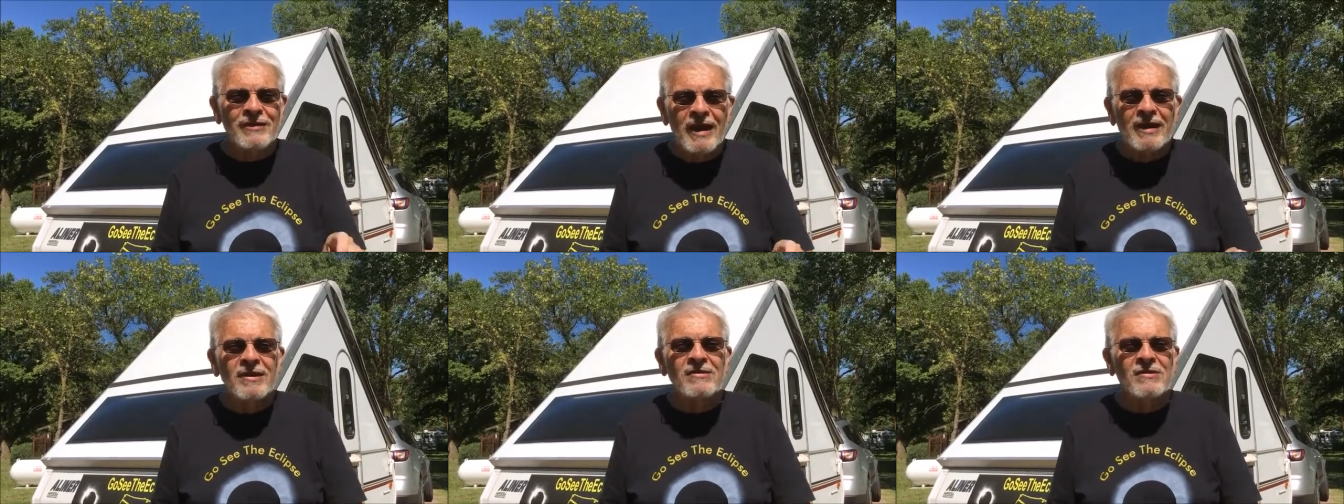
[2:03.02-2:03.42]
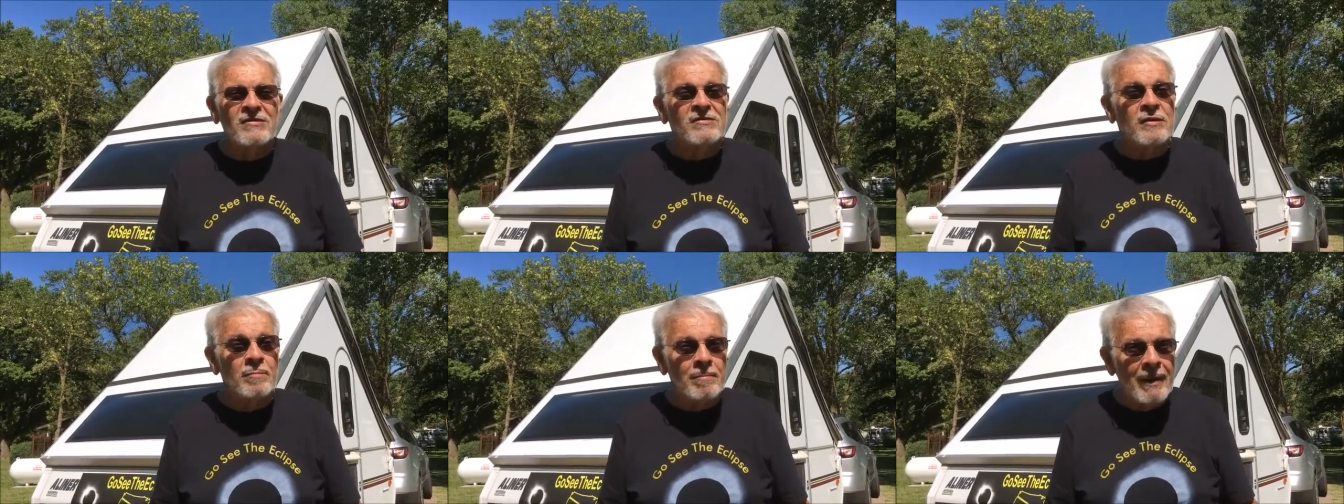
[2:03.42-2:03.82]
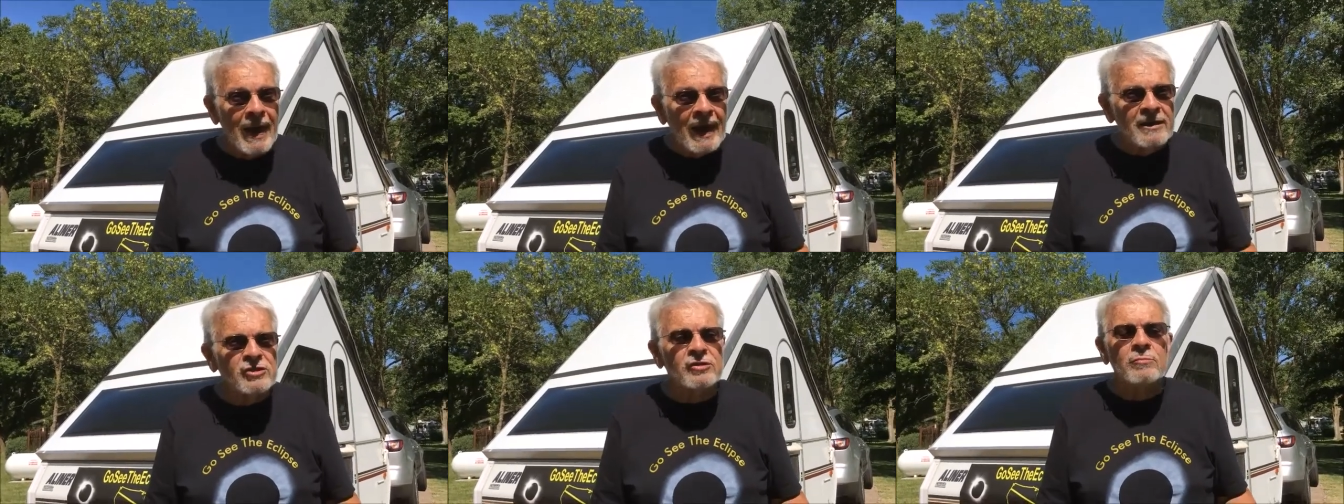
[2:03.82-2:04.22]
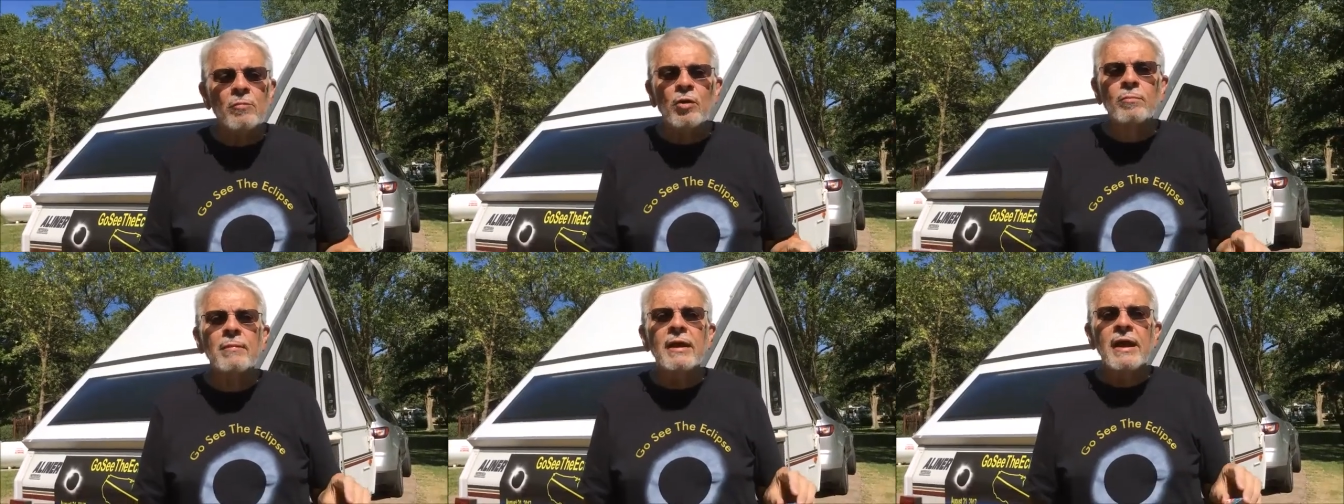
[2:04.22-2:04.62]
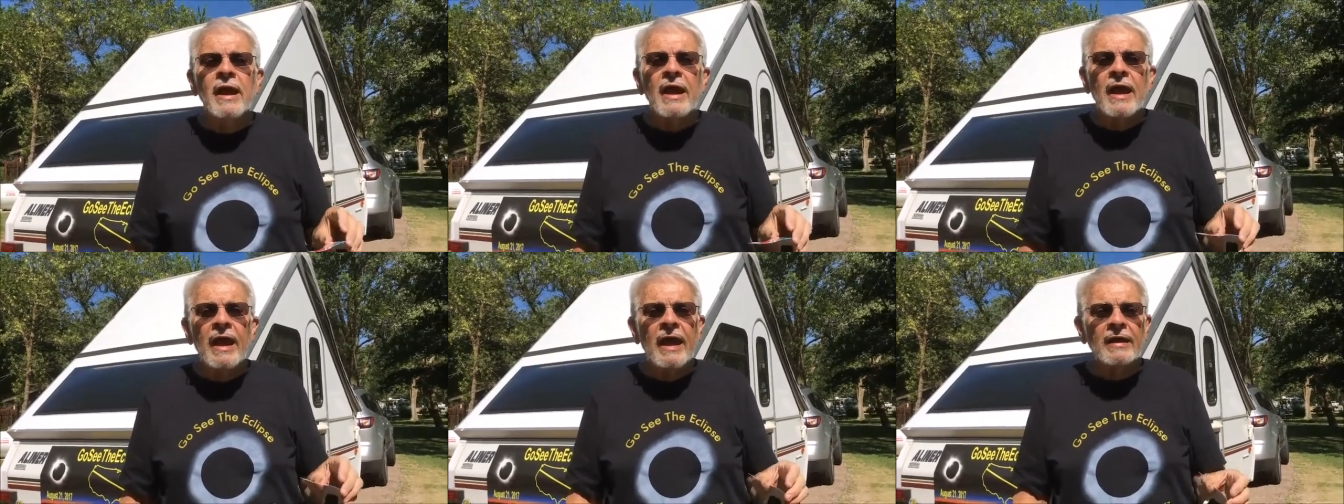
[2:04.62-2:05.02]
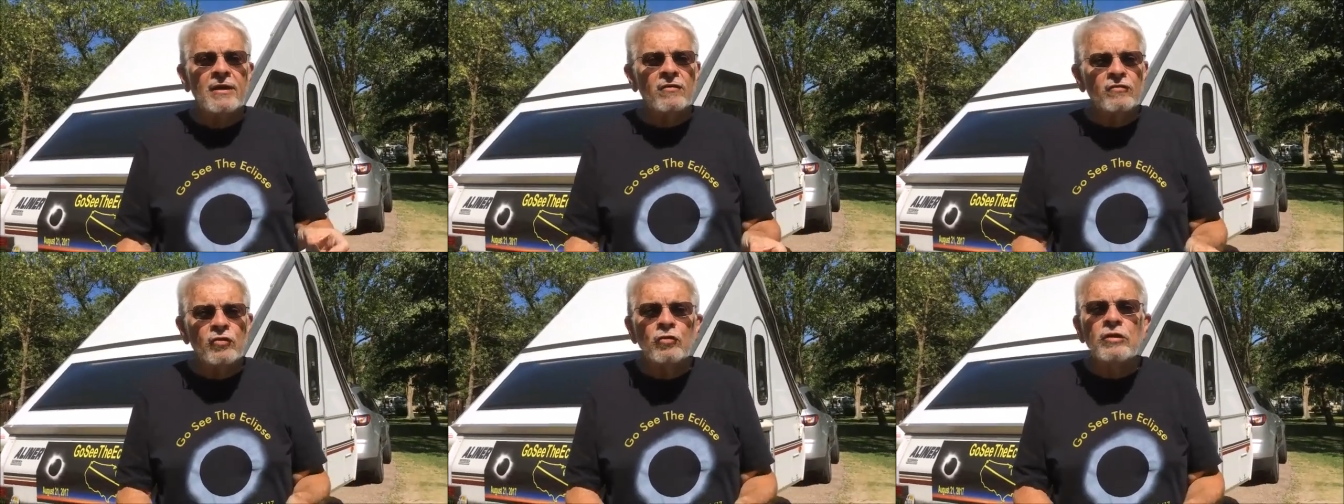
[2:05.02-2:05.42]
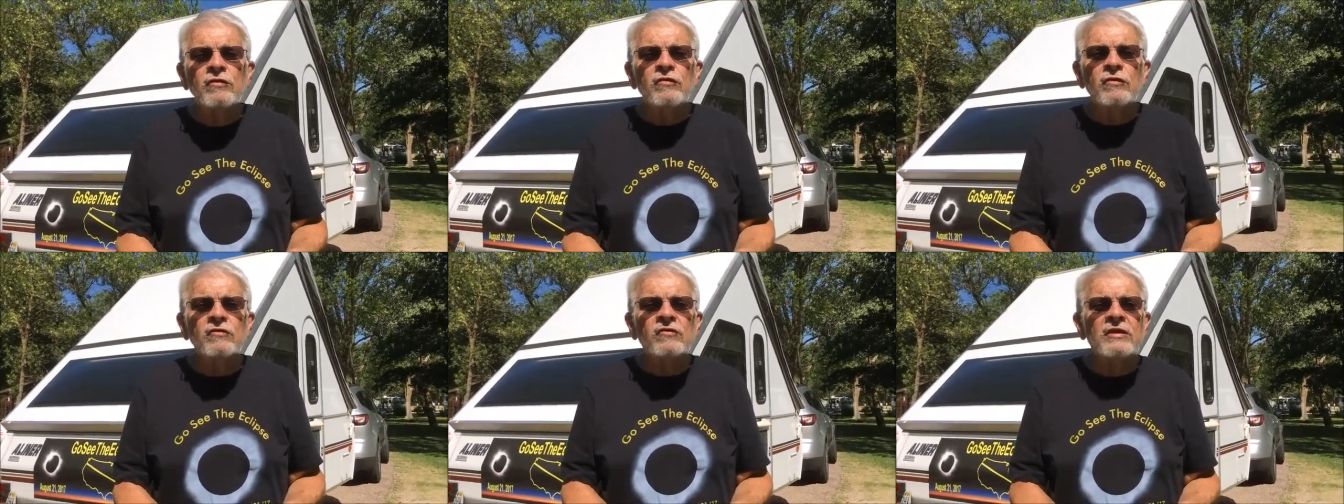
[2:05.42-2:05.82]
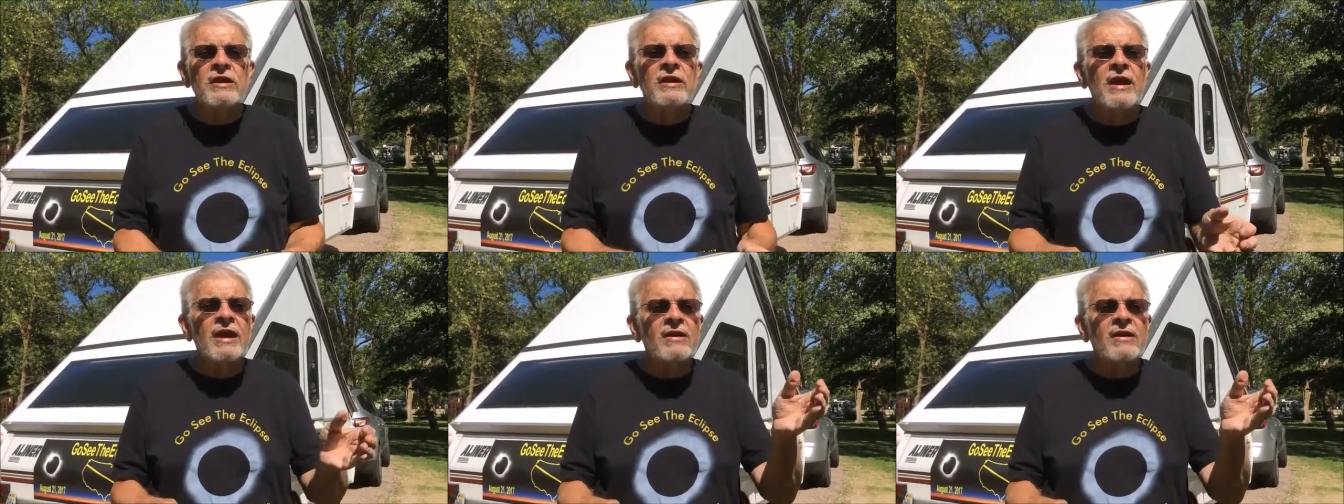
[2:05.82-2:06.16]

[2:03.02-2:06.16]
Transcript: seconds is the maximum, and as soon as you see